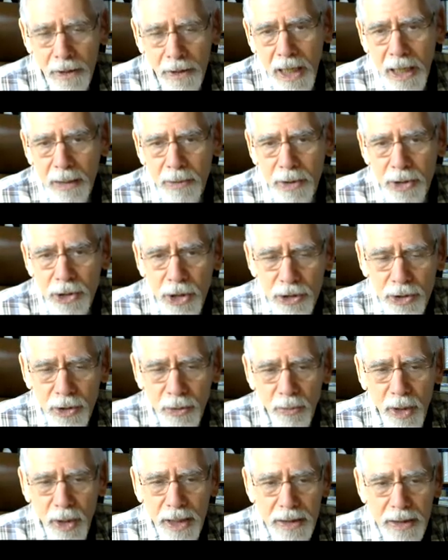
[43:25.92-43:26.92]
The highway
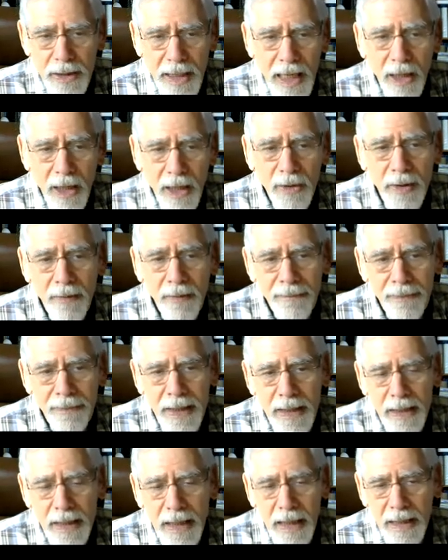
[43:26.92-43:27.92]
system right now,
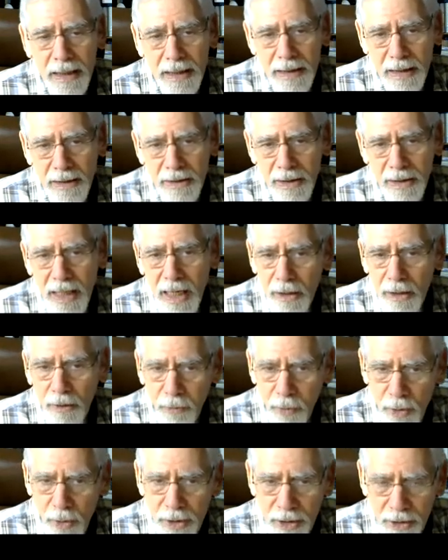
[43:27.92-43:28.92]
in
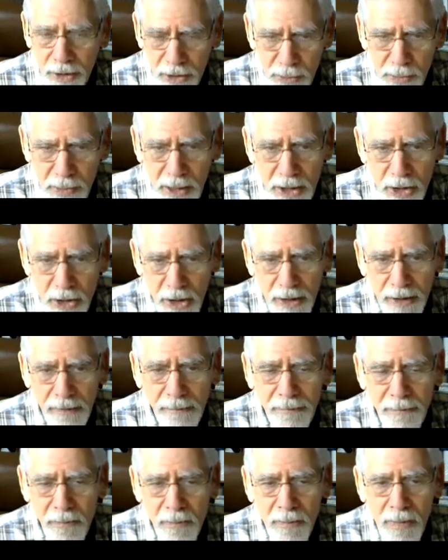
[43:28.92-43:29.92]
California
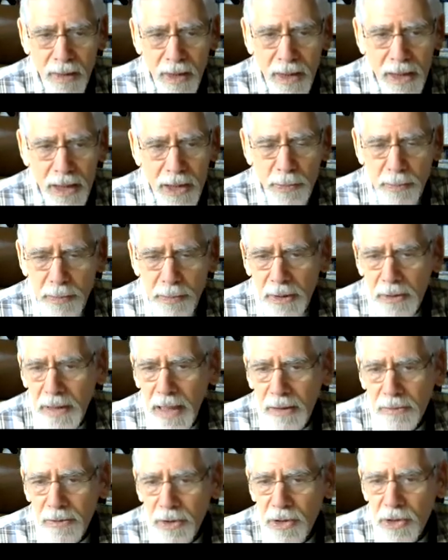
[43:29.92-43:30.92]
especially, is built
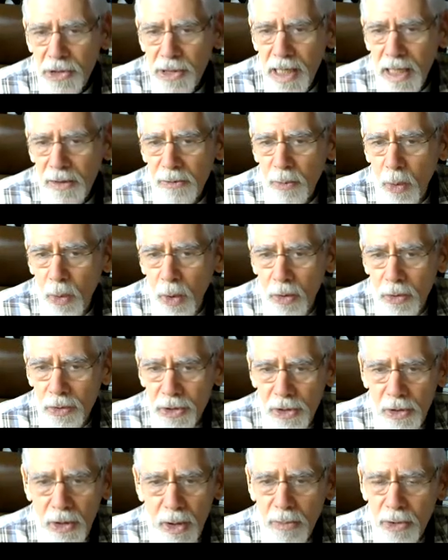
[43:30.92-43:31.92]
out to the sound
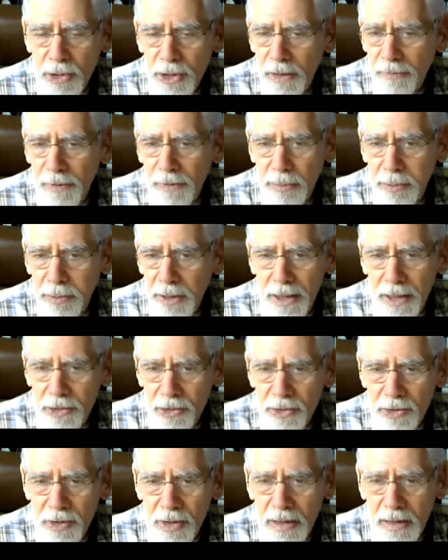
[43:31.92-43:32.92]
walls in almost every
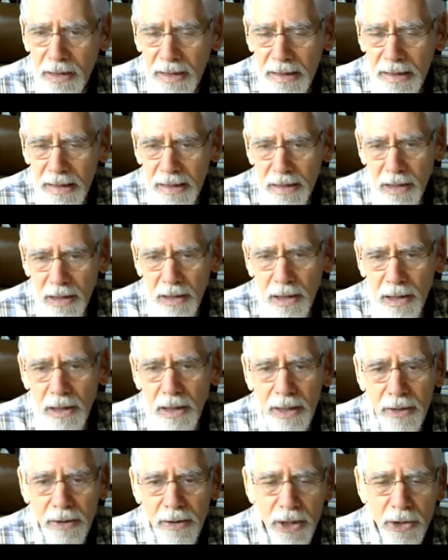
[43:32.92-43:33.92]
place. The
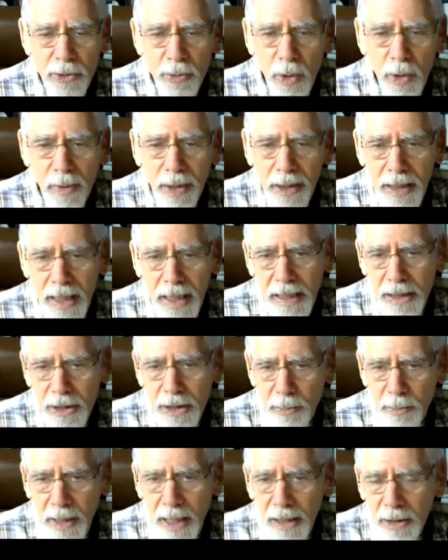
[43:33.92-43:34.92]
little areas where we can
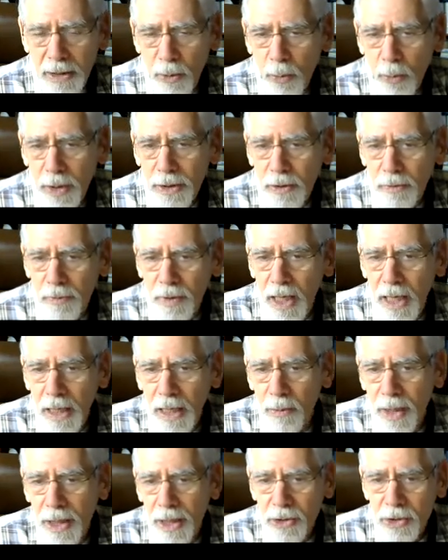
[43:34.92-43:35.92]
expand the width of the
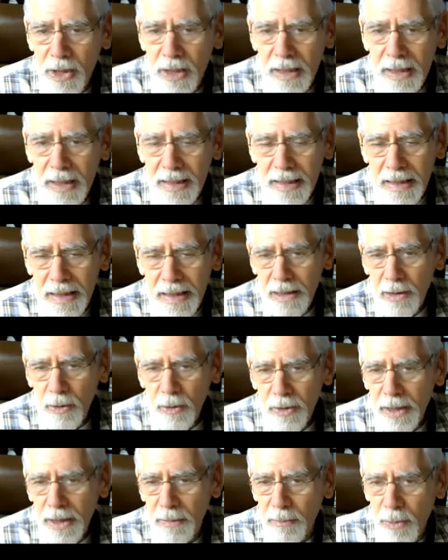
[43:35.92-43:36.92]
highways, it
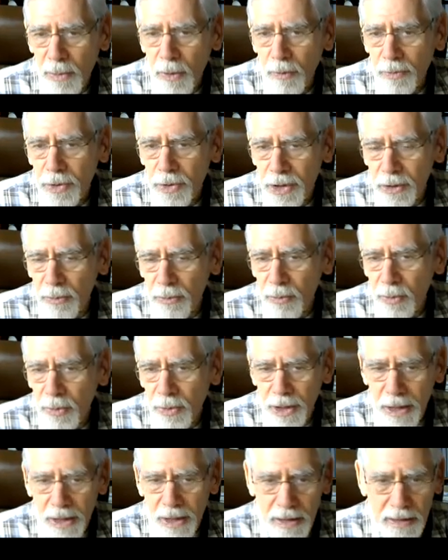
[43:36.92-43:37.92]
only moves
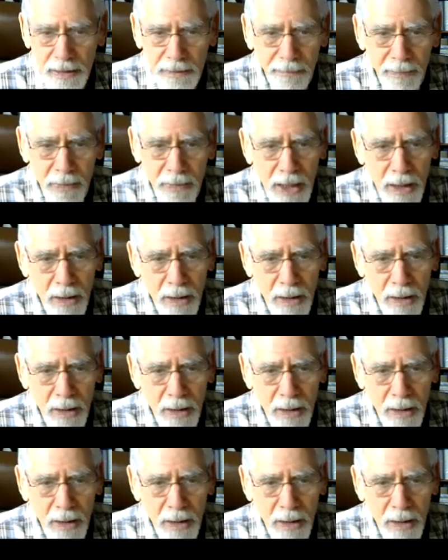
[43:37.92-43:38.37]
the